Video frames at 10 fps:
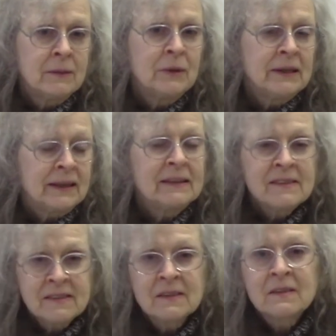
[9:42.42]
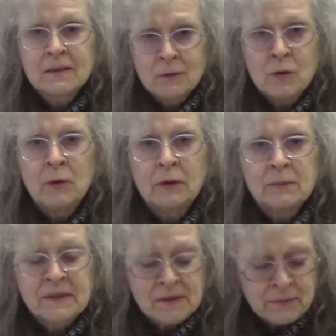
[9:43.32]
but it's a storm,
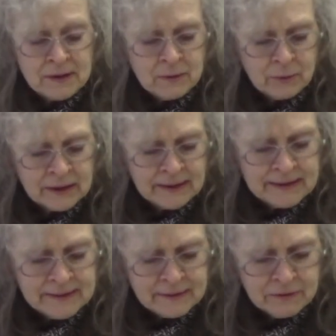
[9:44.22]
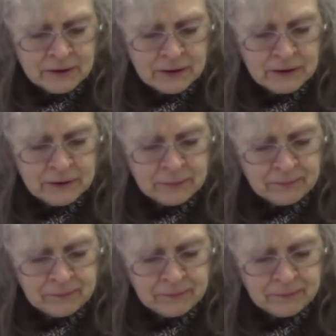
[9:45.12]
something really difficult.